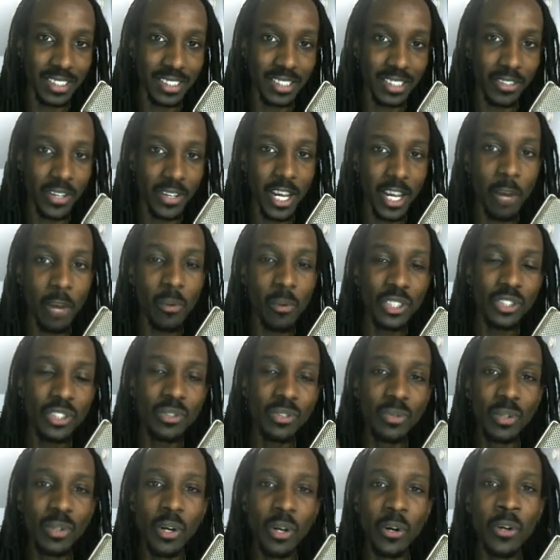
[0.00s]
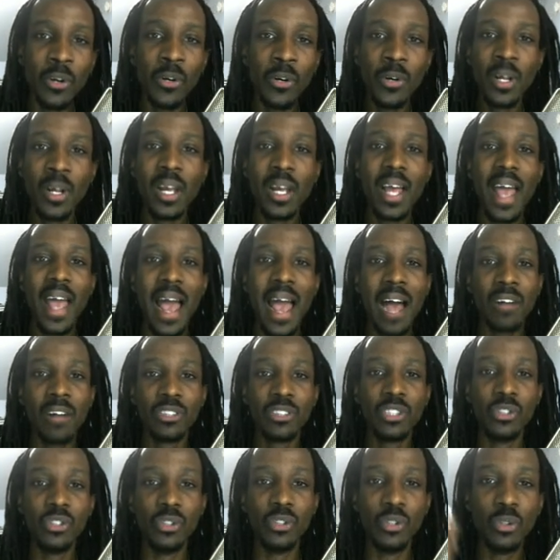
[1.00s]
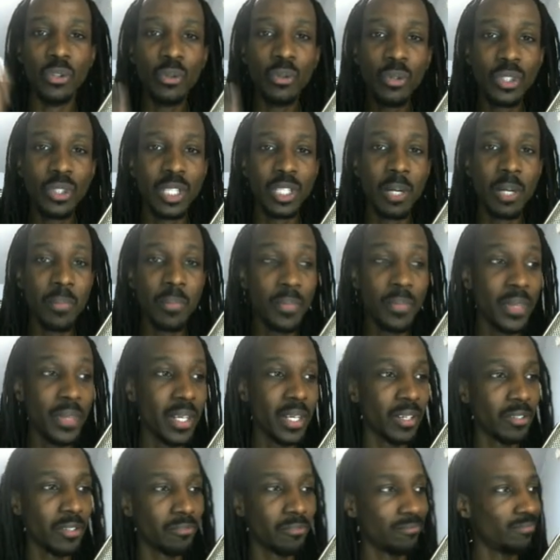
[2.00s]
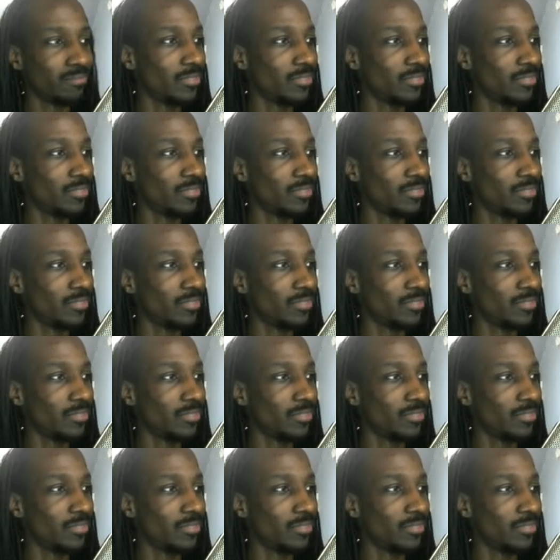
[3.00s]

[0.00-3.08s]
Okay, once you learn how to do something,